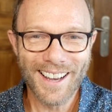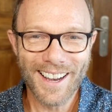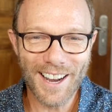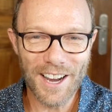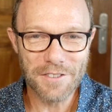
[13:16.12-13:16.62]

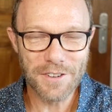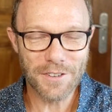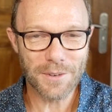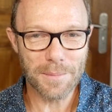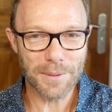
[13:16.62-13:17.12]

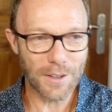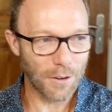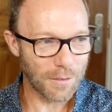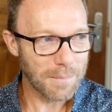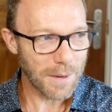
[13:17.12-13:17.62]
51%
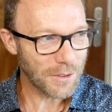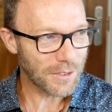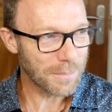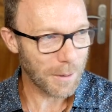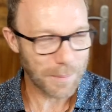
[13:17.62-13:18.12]
of
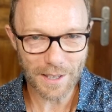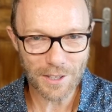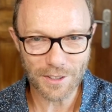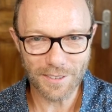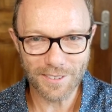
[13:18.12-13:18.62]
most
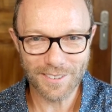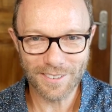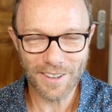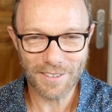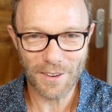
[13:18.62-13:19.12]
populations
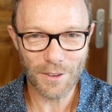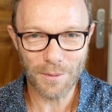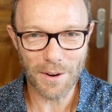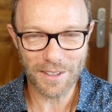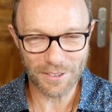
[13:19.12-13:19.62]
around the
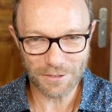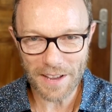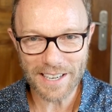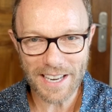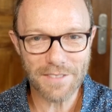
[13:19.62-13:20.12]
world, it's
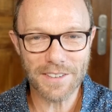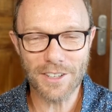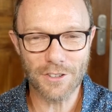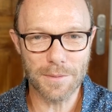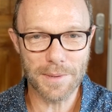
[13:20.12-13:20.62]
fairly evenly
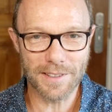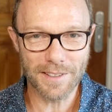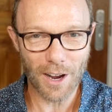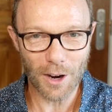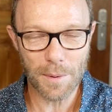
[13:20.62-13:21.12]
distributed,
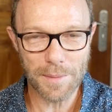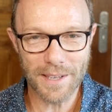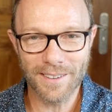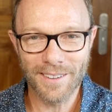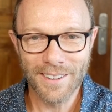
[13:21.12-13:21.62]
are
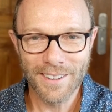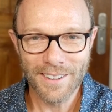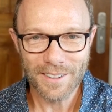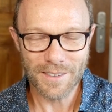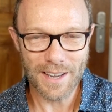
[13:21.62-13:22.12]
women,
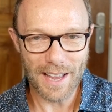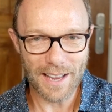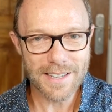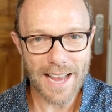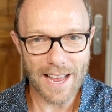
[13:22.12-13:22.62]
right?
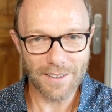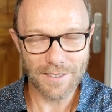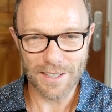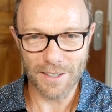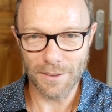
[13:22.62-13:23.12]
And yet,
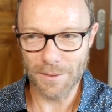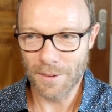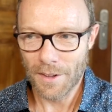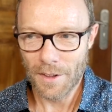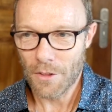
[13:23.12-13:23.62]
you know,
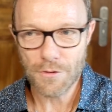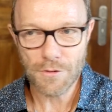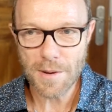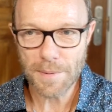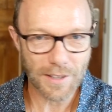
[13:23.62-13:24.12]

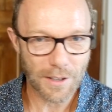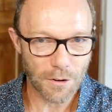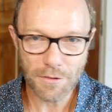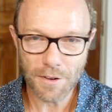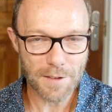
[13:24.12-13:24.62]
3% or
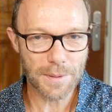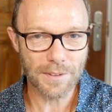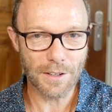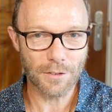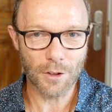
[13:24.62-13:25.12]

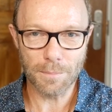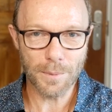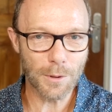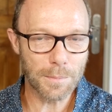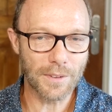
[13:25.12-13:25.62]
5% of top
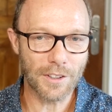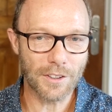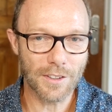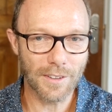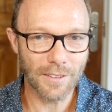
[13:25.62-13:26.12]
board
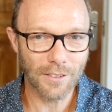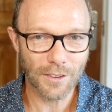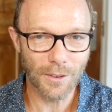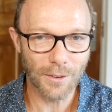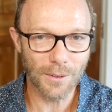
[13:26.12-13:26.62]
positions,
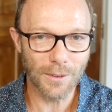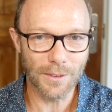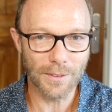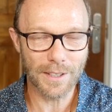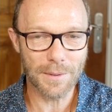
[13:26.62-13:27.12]

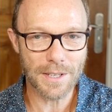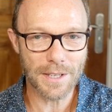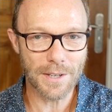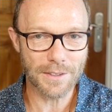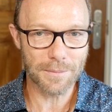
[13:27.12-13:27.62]
or, you know, when you
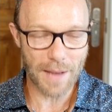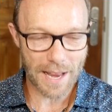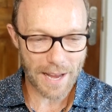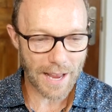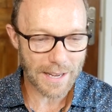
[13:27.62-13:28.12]
go into
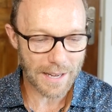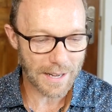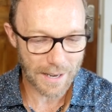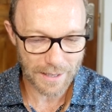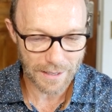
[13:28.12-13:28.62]

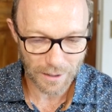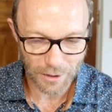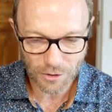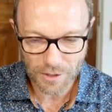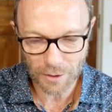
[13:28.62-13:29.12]
any
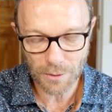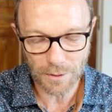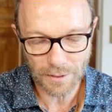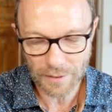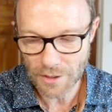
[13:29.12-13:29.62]
large tech
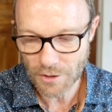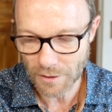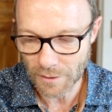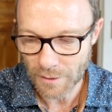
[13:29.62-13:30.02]
organization,